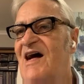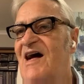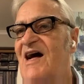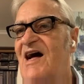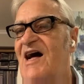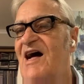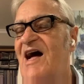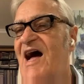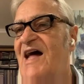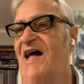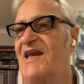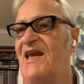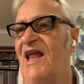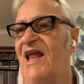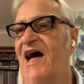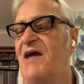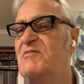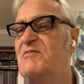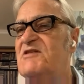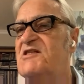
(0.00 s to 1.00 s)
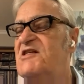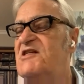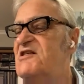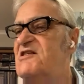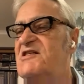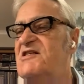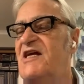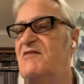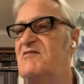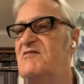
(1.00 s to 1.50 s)
Uh, and Labor
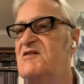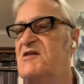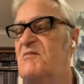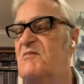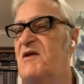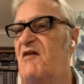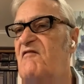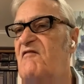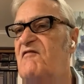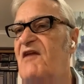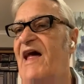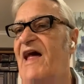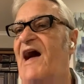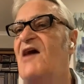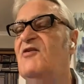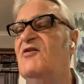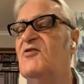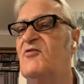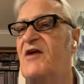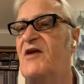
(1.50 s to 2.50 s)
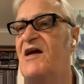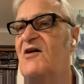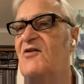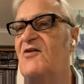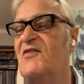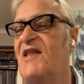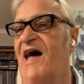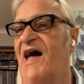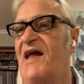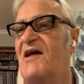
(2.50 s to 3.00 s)
just seems to be floundering
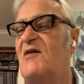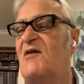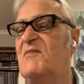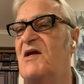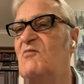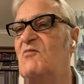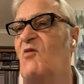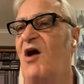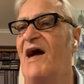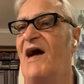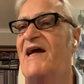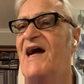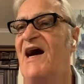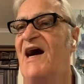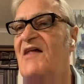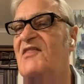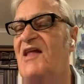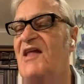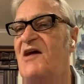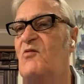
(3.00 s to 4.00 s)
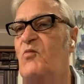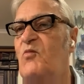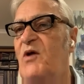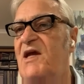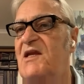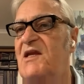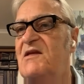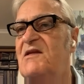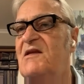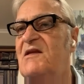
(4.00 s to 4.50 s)
on that. I mean, why can't they
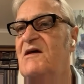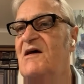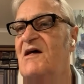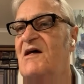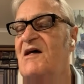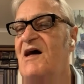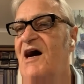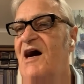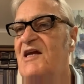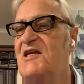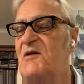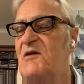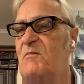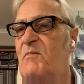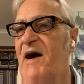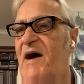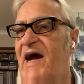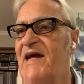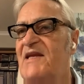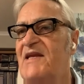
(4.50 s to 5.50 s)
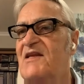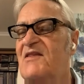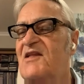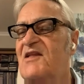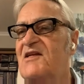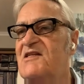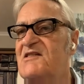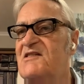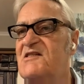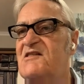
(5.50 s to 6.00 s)
win a debate
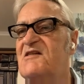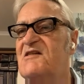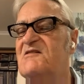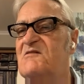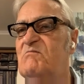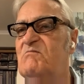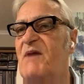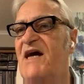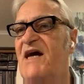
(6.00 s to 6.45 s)
that is as